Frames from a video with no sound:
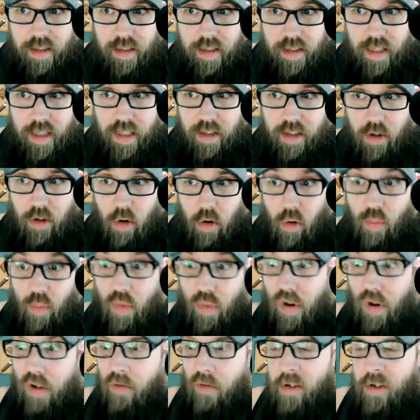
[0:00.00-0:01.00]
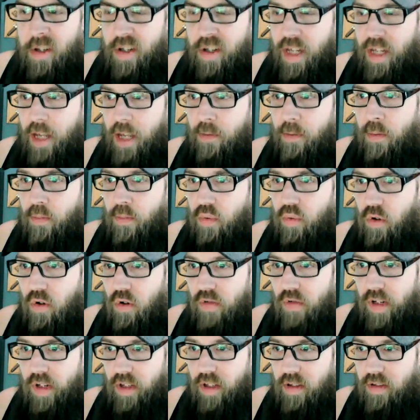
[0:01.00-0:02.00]
Like, the whole point was to keep
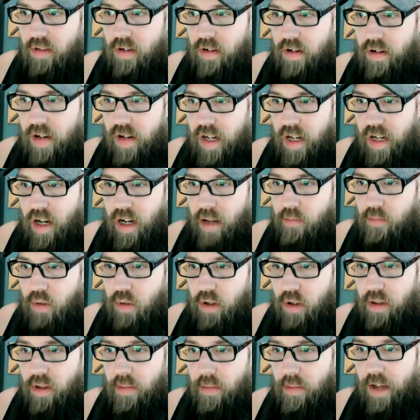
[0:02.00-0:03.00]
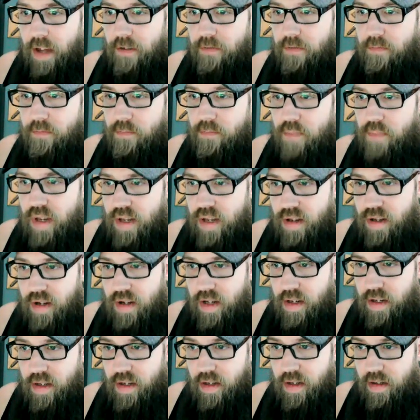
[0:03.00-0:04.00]
improving the thirteen, not put them out of
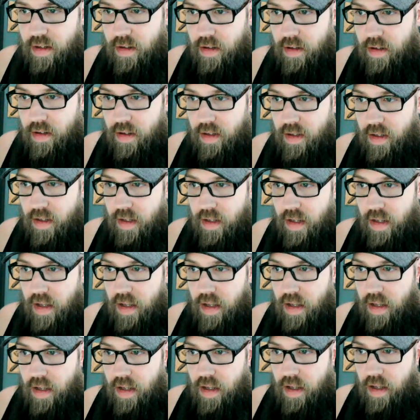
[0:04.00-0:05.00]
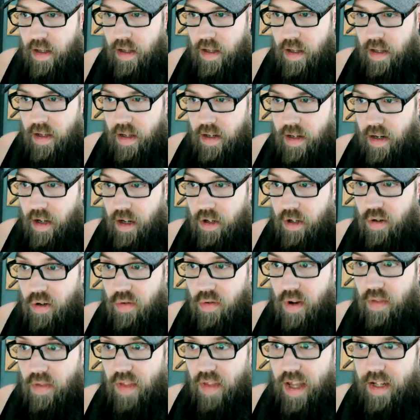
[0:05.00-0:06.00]
business, not to
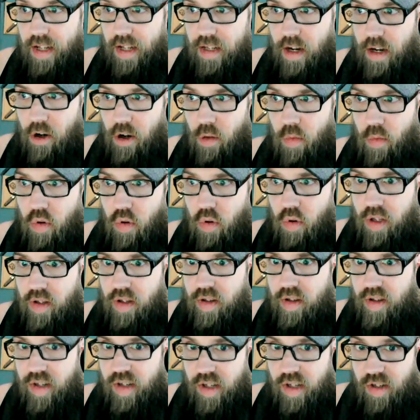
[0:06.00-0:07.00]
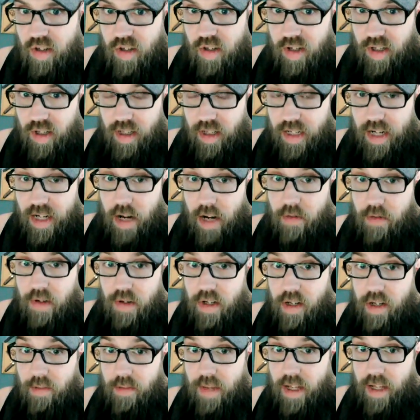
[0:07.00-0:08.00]
run that terrible consistently. Now his
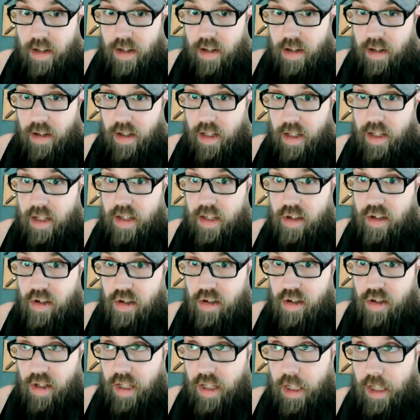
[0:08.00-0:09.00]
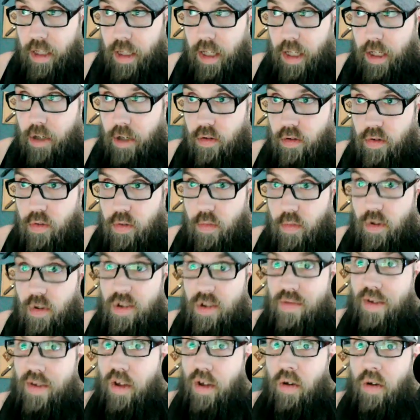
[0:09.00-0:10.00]
teammate consistently, like, you're
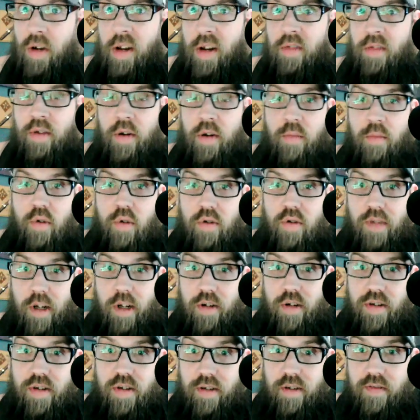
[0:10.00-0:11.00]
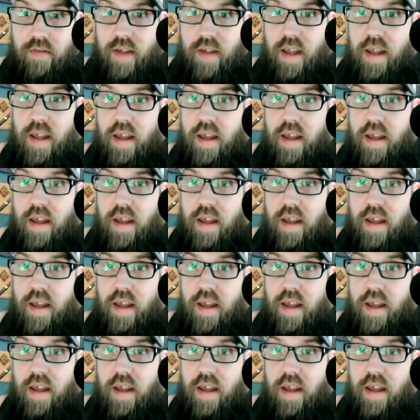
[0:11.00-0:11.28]
supposed to be going out there and proving yourself